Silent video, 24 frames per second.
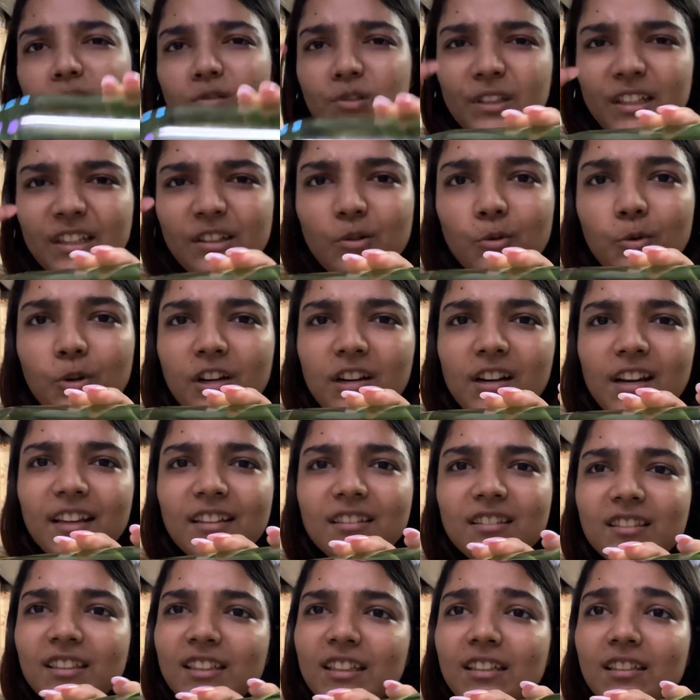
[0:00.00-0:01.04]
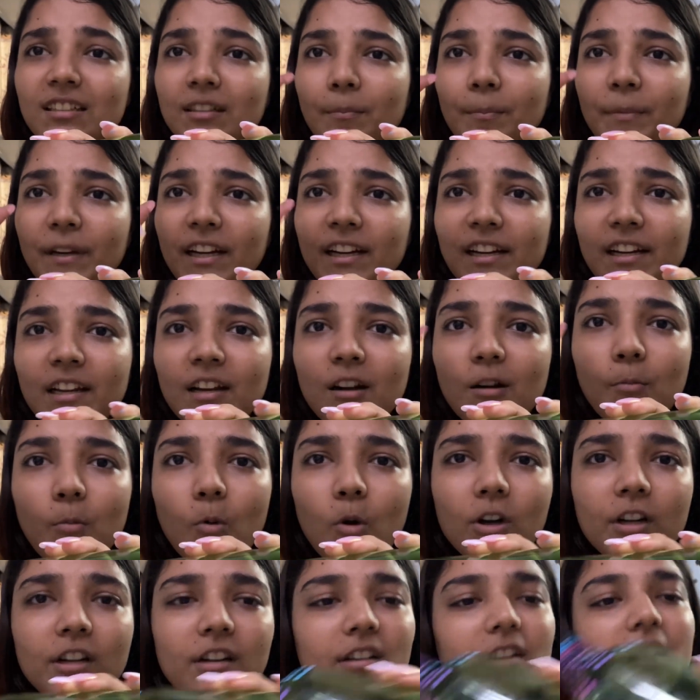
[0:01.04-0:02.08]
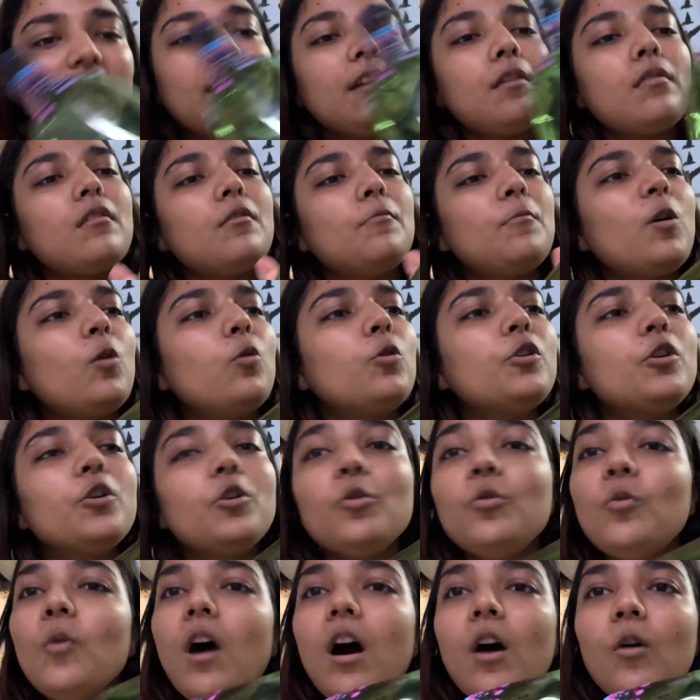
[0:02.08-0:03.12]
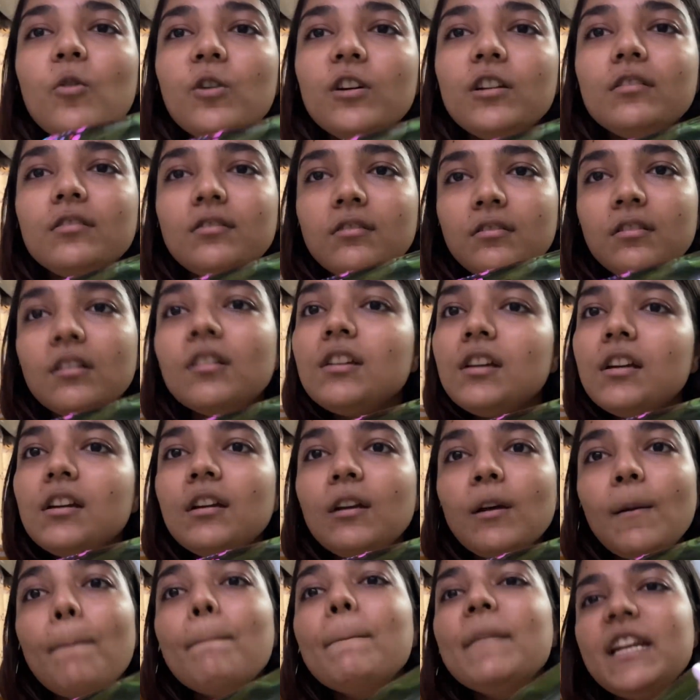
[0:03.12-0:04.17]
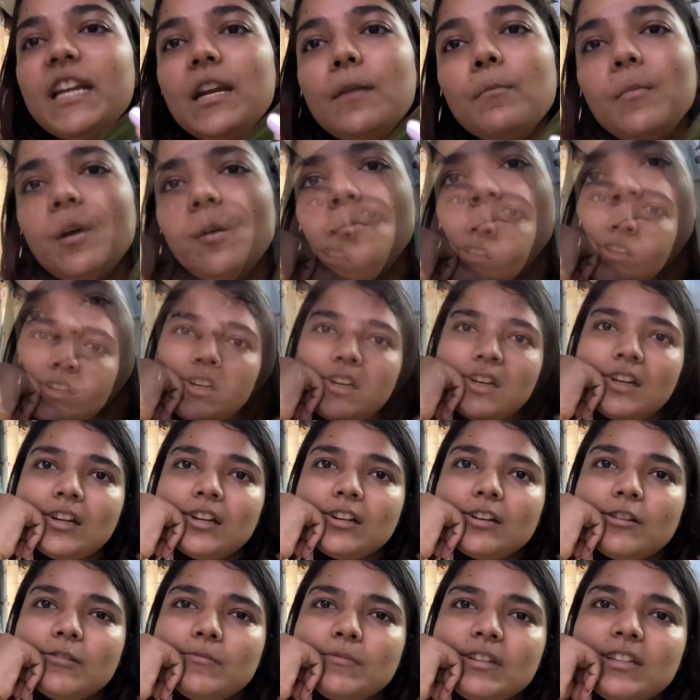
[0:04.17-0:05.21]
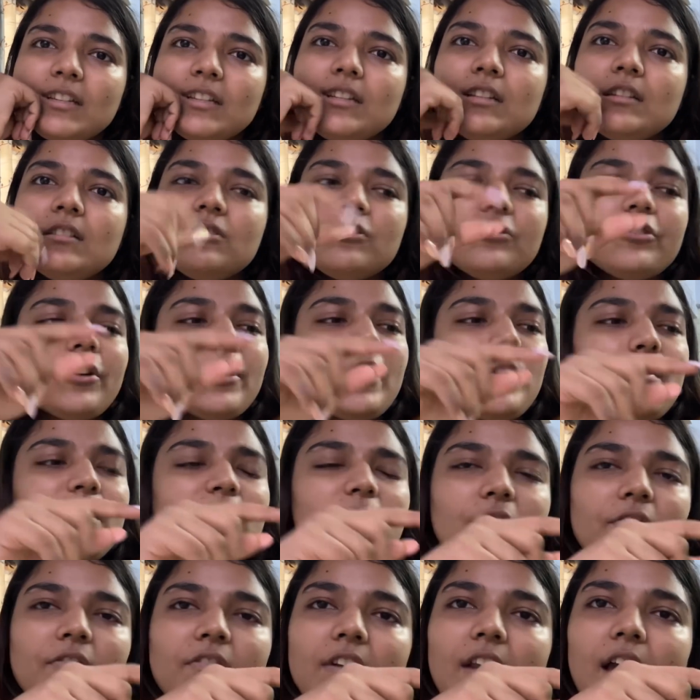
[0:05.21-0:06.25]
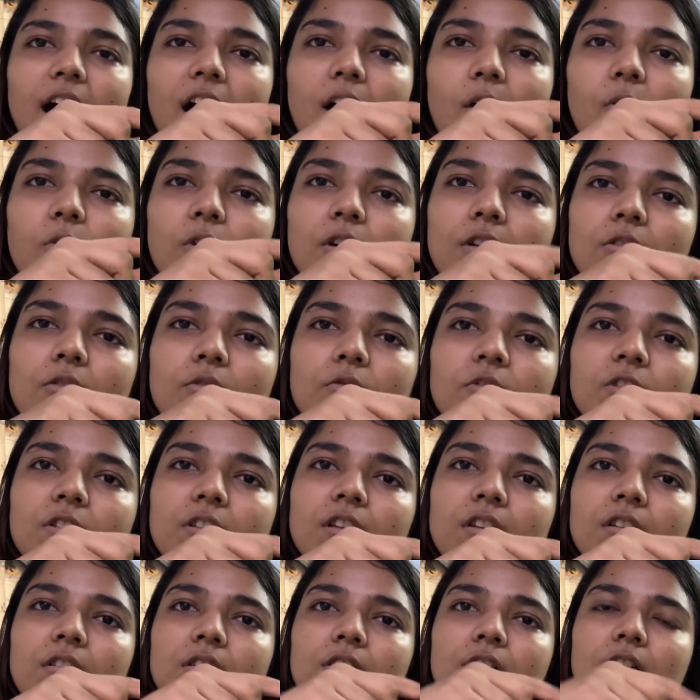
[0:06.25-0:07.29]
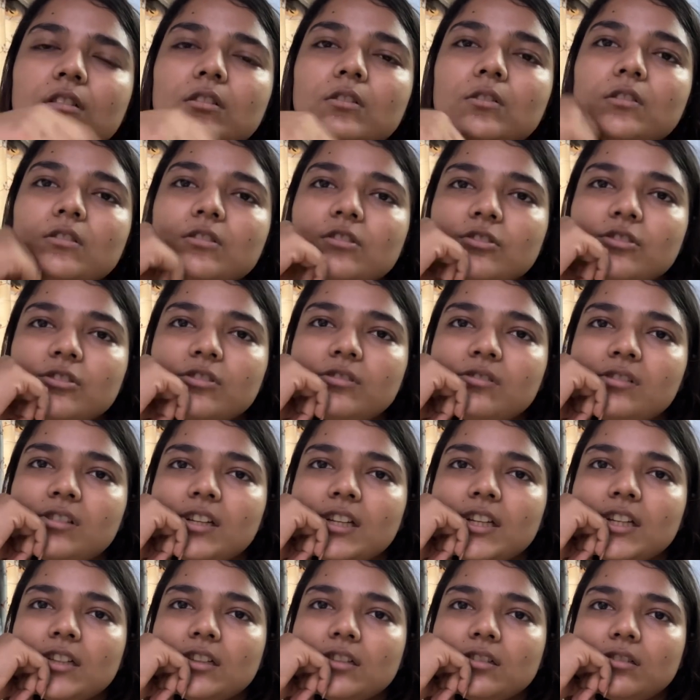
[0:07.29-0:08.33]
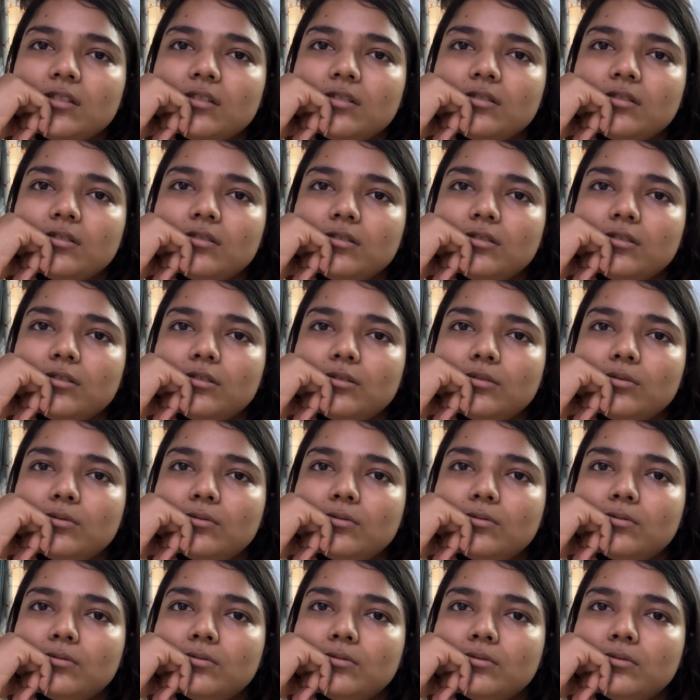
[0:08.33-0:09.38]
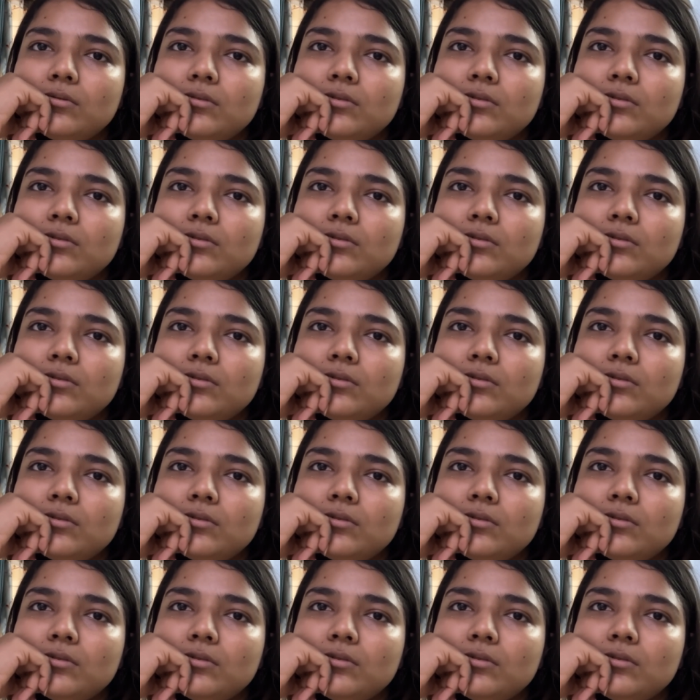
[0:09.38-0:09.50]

in total, I think painting a bottle takes about 2 hours minimum. Now I'm thinking, should I make a flower over here or just like do...